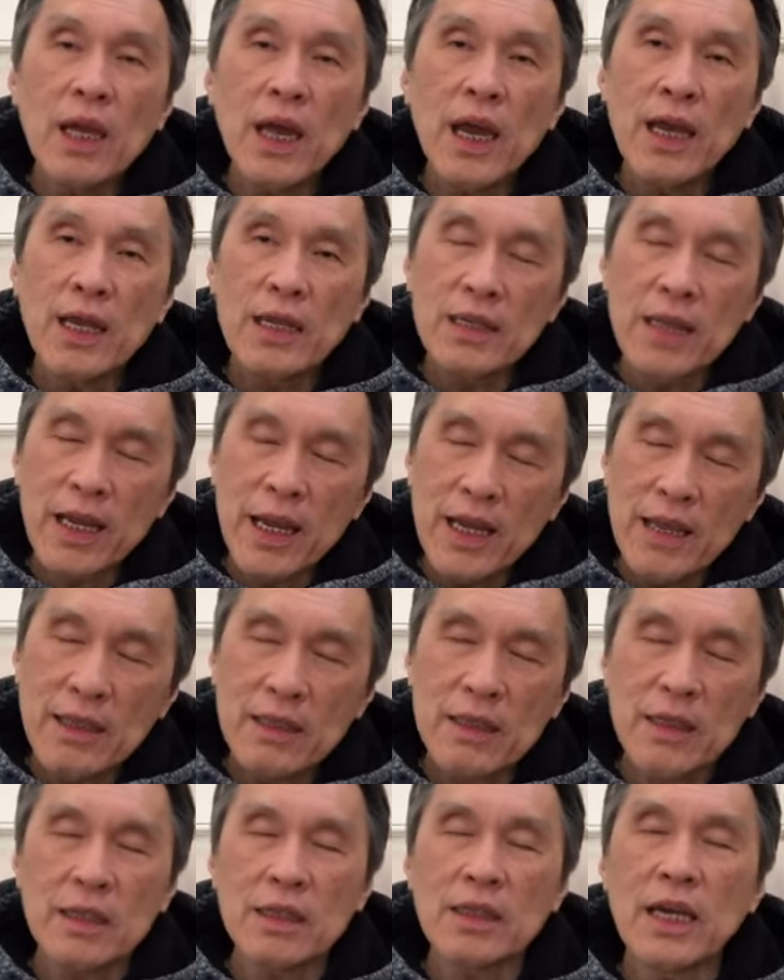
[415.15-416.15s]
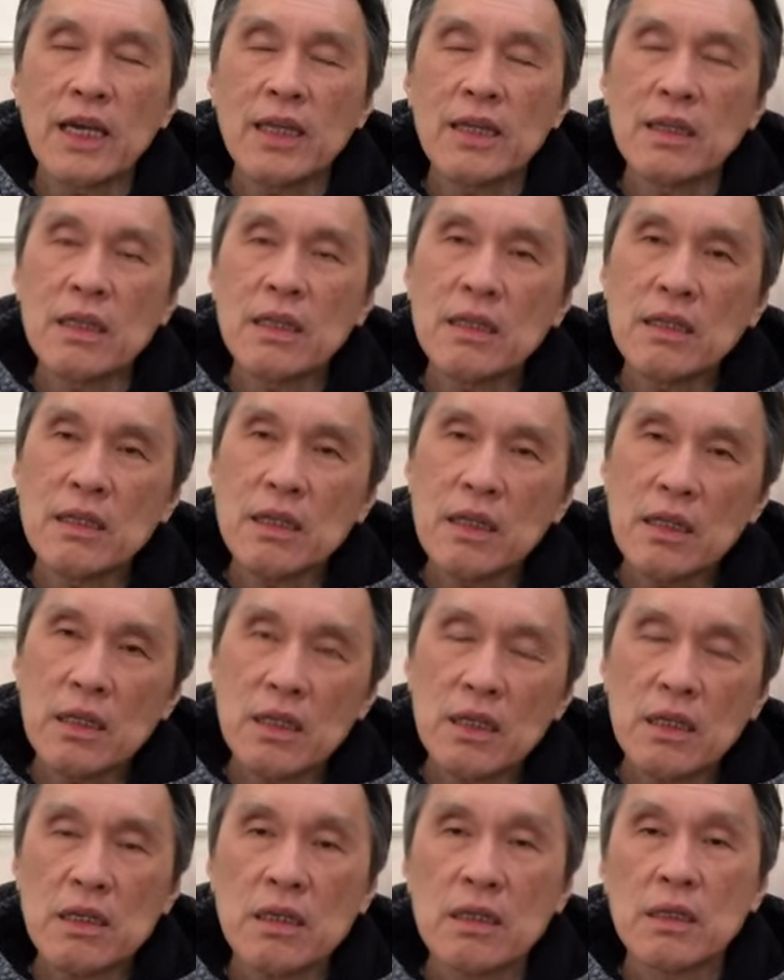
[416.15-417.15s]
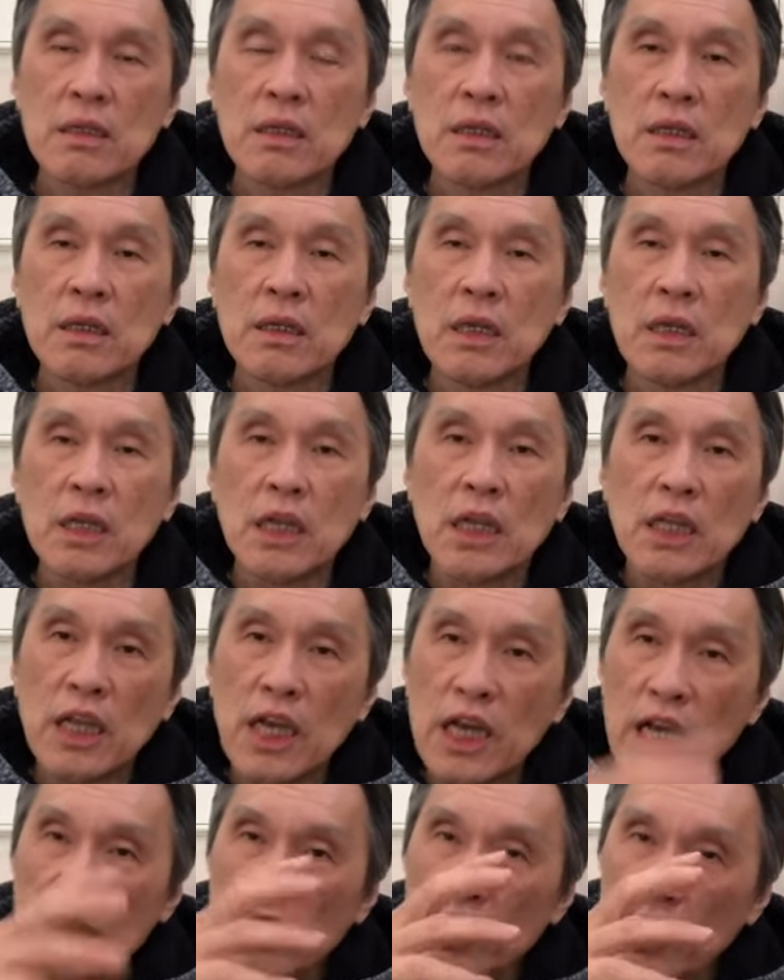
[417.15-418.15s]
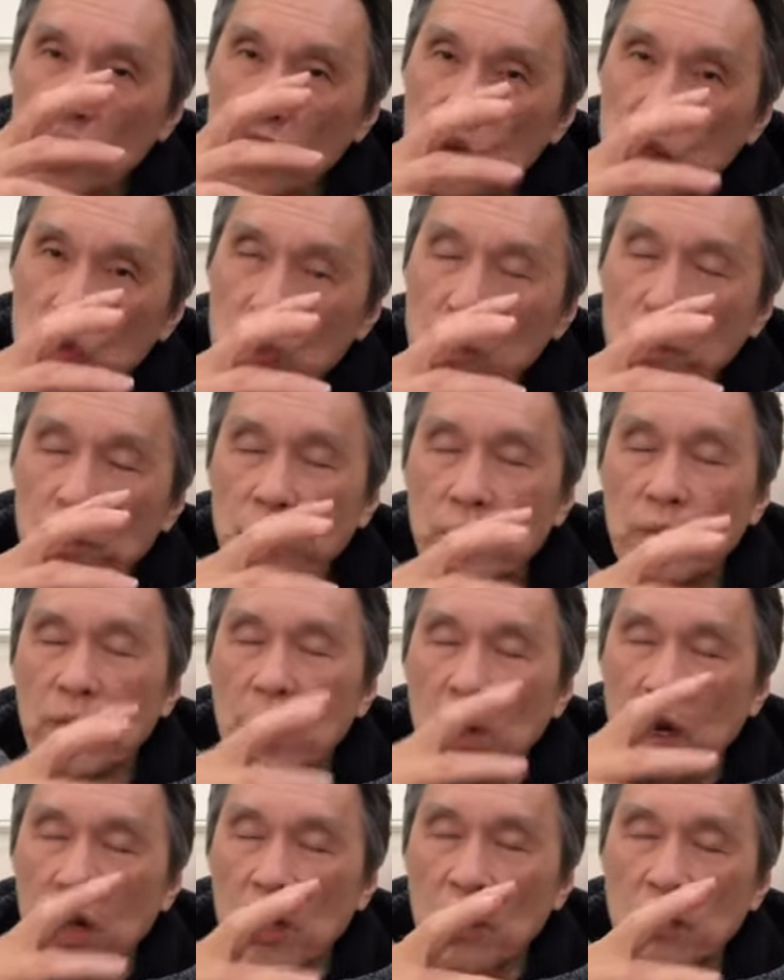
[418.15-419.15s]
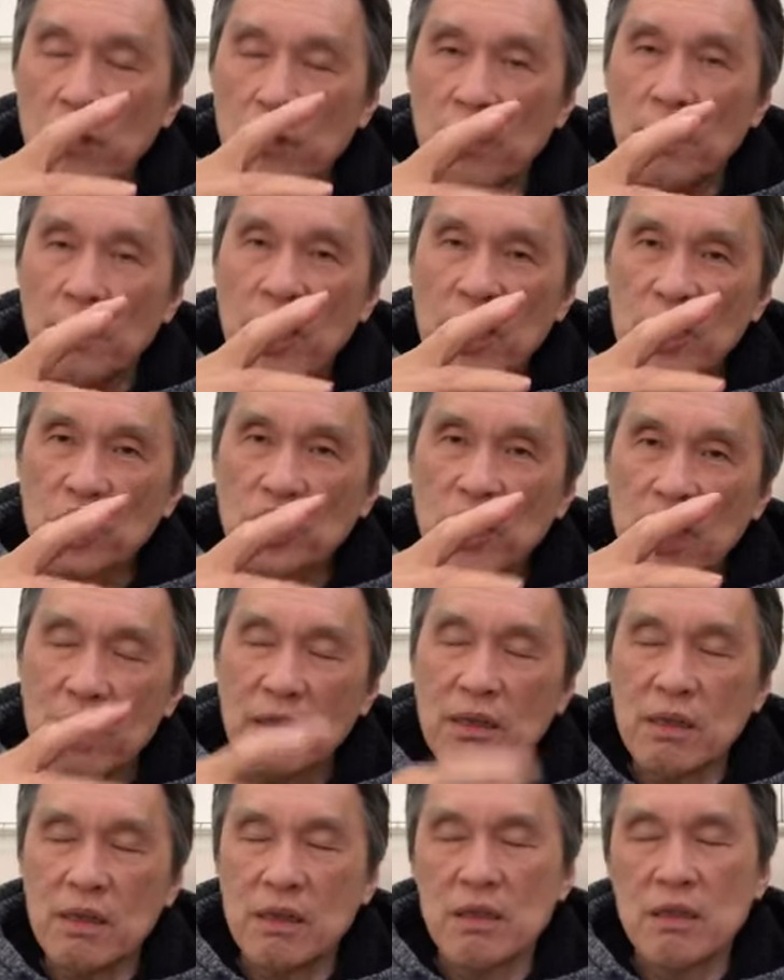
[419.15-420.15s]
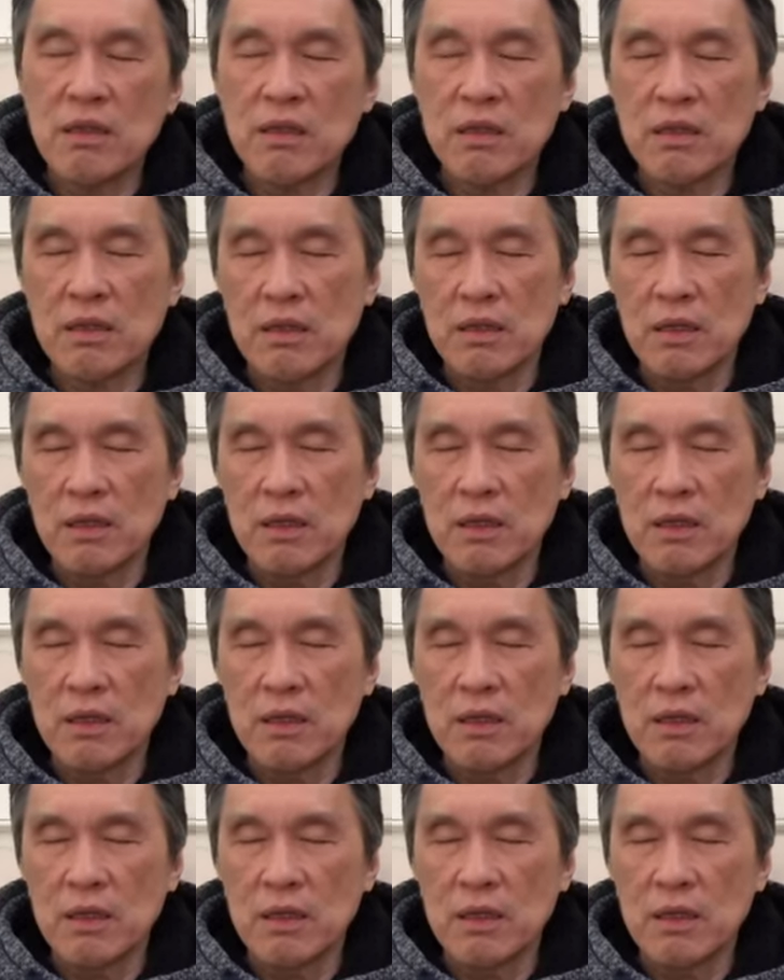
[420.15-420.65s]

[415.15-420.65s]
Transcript: And at the 1930s, there's a group of martial artists